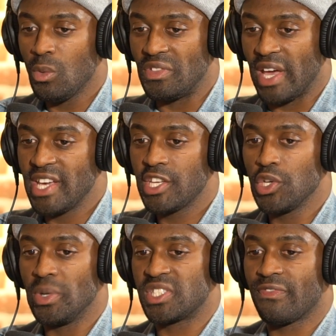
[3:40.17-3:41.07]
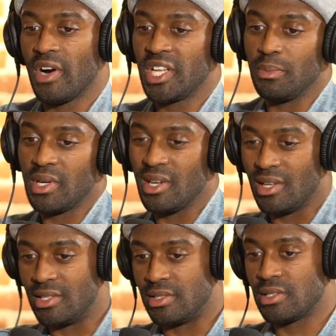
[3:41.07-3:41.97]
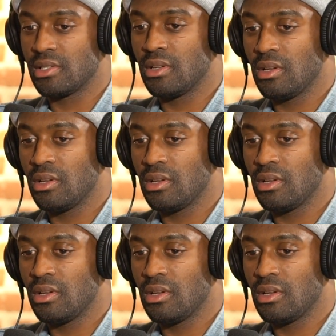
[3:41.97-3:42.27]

With AQ, it's funny because